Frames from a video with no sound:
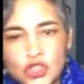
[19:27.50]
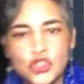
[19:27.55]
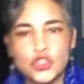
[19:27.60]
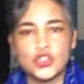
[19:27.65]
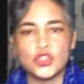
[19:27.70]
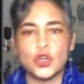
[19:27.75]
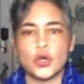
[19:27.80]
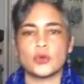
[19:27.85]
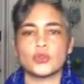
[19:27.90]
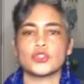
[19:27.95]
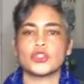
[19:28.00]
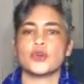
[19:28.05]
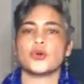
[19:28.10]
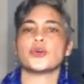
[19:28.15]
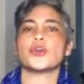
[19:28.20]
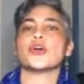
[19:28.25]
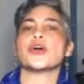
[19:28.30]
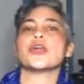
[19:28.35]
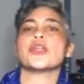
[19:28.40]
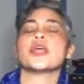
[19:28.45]
so,
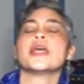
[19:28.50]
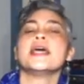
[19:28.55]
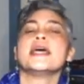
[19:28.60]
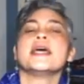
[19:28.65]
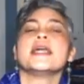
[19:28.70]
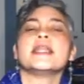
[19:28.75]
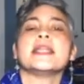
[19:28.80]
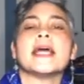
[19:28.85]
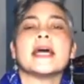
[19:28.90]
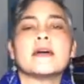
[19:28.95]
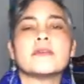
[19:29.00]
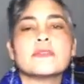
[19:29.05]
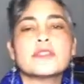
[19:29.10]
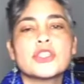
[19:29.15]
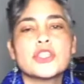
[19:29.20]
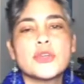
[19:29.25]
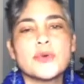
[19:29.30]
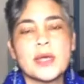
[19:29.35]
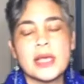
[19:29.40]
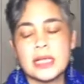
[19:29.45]
so good. Now,
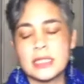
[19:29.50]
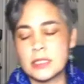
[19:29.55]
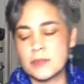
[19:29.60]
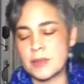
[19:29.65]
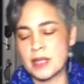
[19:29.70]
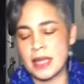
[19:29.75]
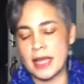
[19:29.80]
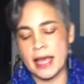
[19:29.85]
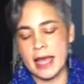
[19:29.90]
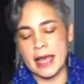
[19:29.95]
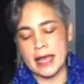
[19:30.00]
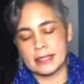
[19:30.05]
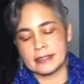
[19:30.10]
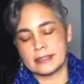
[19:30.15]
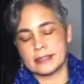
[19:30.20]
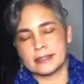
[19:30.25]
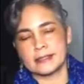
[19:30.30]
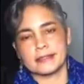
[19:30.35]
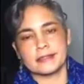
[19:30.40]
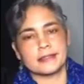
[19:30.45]
Sue Hintzman
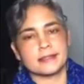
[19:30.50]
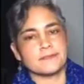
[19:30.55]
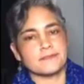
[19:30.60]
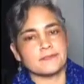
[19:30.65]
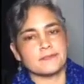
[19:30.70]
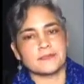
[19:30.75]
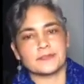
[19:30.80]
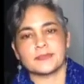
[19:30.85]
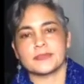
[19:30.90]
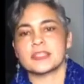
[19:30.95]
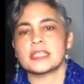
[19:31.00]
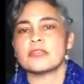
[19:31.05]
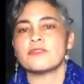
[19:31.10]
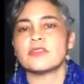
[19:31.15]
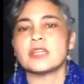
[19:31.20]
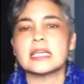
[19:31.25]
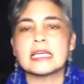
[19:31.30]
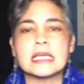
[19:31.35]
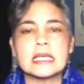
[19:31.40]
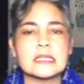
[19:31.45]
has
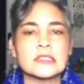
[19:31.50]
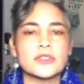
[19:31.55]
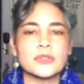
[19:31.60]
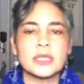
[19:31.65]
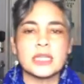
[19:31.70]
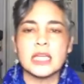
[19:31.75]
DVDs.